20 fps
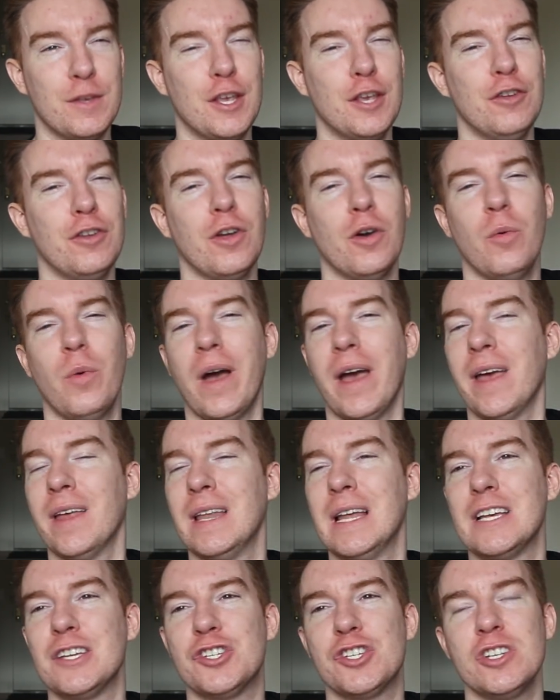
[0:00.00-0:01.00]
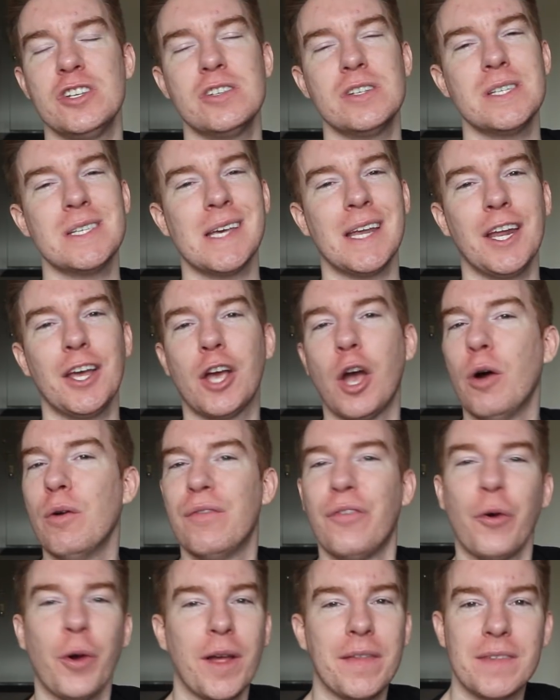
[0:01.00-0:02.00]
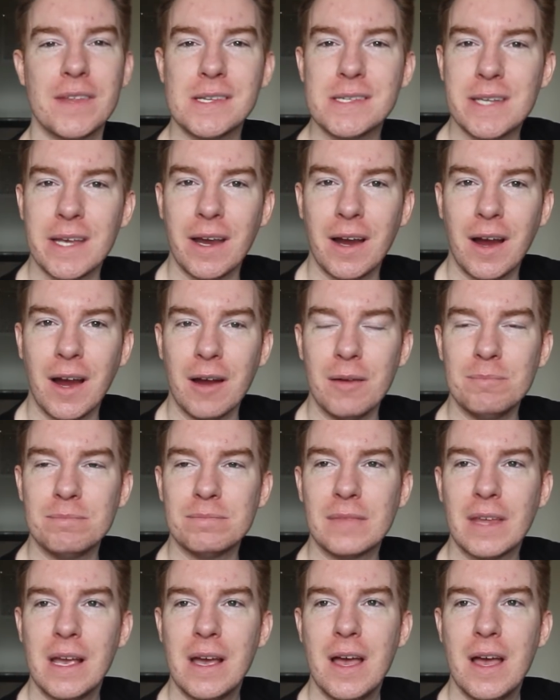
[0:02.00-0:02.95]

You know what? She's just going to go for it this year.